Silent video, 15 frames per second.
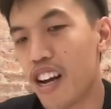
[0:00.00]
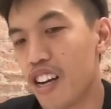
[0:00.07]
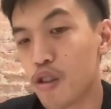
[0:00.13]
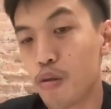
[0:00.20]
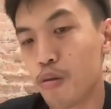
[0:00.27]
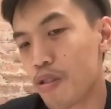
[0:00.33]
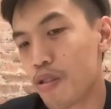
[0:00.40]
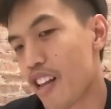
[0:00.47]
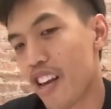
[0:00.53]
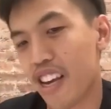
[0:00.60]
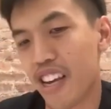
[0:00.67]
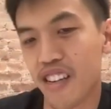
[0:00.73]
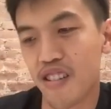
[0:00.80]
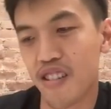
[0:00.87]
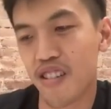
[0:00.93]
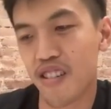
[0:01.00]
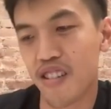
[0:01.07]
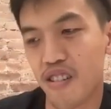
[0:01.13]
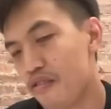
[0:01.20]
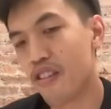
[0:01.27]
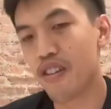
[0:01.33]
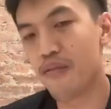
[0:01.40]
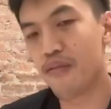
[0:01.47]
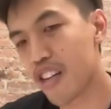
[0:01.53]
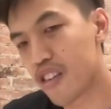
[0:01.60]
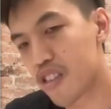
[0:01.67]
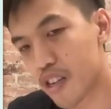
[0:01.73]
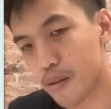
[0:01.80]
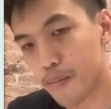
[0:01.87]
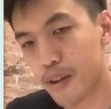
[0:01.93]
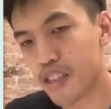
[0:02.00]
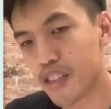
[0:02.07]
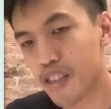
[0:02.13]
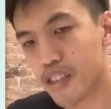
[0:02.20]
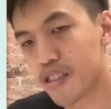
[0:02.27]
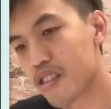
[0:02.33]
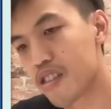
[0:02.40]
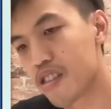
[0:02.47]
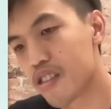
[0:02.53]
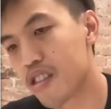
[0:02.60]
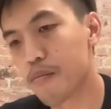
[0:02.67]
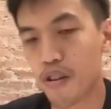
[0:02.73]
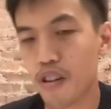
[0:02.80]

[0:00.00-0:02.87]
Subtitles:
use like a validator-based system,